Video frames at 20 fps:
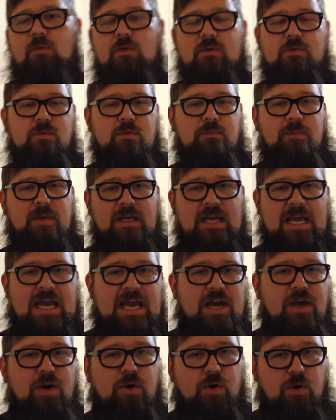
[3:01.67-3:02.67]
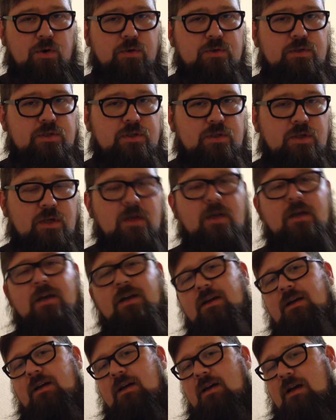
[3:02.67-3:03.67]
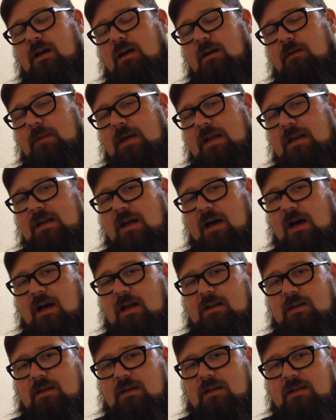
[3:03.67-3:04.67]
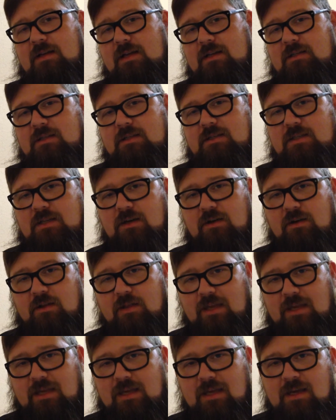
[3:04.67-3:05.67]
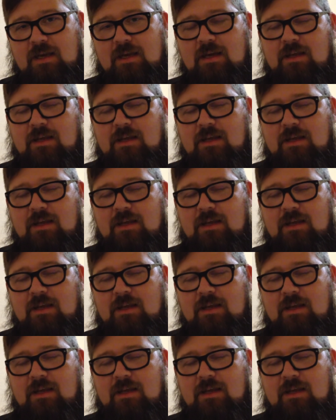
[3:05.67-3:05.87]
which would be eros, and not necessarily